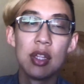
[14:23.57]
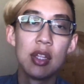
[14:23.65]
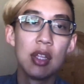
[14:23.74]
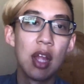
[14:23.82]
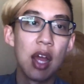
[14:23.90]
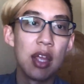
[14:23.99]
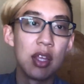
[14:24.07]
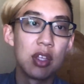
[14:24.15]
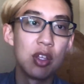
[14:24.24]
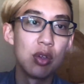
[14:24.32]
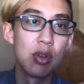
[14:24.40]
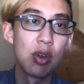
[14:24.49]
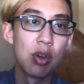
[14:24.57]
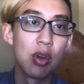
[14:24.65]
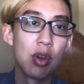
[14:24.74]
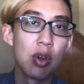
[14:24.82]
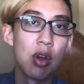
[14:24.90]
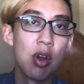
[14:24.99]
like
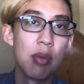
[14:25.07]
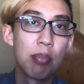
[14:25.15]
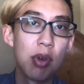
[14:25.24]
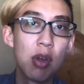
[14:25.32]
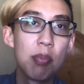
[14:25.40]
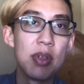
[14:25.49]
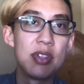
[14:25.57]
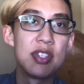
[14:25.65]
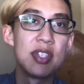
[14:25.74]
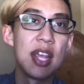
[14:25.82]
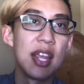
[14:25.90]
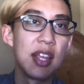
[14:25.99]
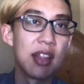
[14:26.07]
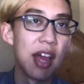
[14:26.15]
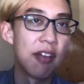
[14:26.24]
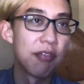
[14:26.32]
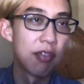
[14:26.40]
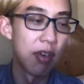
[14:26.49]
you're on purpose saying
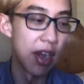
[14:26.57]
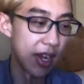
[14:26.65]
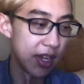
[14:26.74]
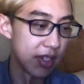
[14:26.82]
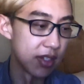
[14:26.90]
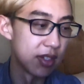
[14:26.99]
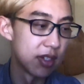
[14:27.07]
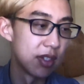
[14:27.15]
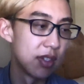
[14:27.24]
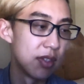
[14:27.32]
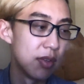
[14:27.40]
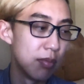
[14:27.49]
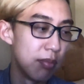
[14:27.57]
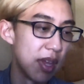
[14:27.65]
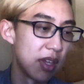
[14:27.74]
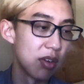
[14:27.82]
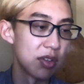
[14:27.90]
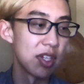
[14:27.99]
that phrase to
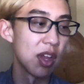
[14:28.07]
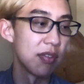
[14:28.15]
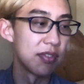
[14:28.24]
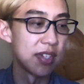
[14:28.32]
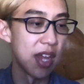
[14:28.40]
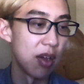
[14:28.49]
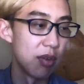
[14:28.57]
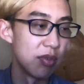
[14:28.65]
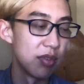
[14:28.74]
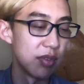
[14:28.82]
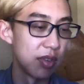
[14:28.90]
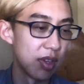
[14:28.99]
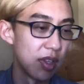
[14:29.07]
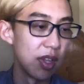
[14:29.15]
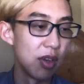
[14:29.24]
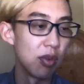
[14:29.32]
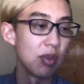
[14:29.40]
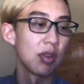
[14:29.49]
make yourself sound a
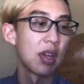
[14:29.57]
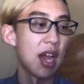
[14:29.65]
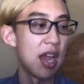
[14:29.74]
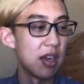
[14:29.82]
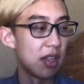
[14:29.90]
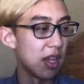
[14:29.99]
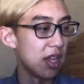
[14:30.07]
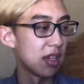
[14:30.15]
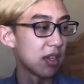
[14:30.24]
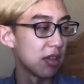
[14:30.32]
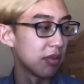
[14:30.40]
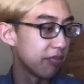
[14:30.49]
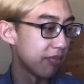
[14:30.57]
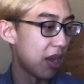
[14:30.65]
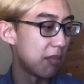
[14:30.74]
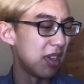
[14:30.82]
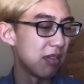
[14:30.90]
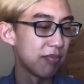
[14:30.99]
little kind of like,
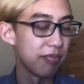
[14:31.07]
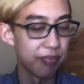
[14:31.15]
I mean,